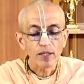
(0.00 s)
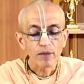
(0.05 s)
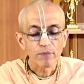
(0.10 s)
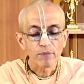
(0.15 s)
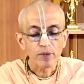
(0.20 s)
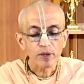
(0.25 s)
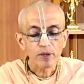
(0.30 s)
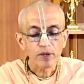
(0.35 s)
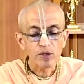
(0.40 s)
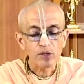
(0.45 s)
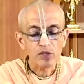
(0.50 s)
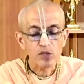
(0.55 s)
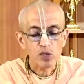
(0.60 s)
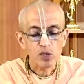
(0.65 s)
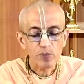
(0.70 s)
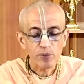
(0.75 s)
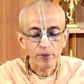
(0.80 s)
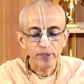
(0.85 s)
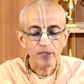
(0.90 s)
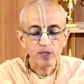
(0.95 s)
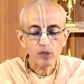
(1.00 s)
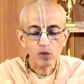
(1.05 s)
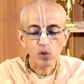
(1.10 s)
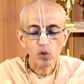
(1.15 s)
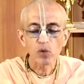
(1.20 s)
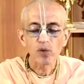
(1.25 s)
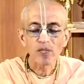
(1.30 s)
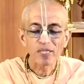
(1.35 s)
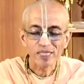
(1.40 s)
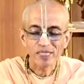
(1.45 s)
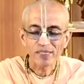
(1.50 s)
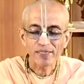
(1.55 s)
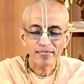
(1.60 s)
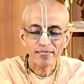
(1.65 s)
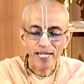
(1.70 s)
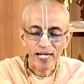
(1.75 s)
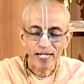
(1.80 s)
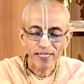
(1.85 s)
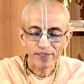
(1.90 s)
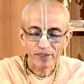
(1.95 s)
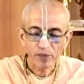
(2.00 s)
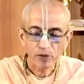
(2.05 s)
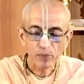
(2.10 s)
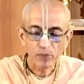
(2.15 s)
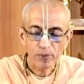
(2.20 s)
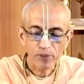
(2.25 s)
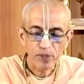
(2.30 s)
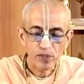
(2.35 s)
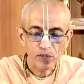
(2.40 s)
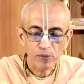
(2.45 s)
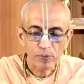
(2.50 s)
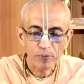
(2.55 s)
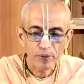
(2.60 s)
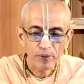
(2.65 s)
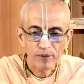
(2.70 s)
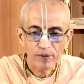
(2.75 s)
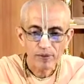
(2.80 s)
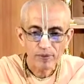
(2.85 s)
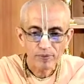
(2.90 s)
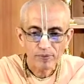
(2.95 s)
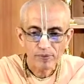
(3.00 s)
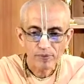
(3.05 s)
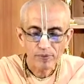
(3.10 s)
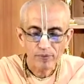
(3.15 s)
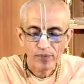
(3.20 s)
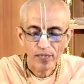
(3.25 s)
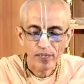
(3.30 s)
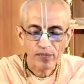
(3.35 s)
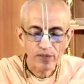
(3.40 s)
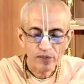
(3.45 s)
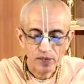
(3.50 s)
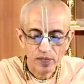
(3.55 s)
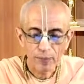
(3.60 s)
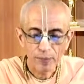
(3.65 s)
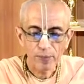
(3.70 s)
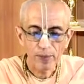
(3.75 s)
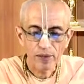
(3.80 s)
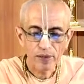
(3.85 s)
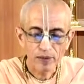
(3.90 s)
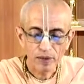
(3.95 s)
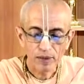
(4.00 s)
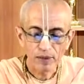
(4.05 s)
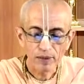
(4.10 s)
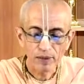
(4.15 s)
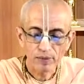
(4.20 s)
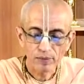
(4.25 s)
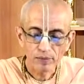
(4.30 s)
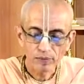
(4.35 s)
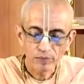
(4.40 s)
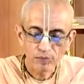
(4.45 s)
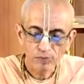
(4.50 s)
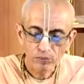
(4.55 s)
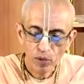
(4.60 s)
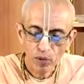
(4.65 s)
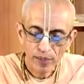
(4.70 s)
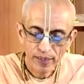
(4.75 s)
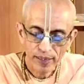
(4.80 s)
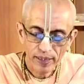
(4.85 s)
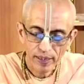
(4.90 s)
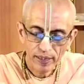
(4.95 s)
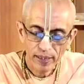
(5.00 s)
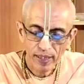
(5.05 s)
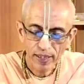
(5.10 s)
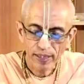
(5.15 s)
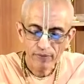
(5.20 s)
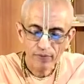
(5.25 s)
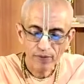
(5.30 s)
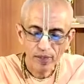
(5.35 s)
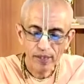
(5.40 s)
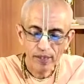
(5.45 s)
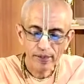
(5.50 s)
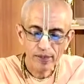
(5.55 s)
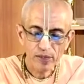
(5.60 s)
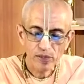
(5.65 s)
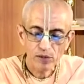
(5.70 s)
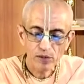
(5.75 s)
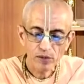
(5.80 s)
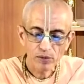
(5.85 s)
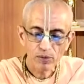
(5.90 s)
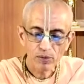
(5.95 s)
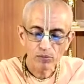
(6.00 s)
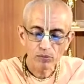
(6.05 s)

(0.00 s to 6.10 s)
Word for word: because the spirit soul is the active principle that is keeping the body alive and is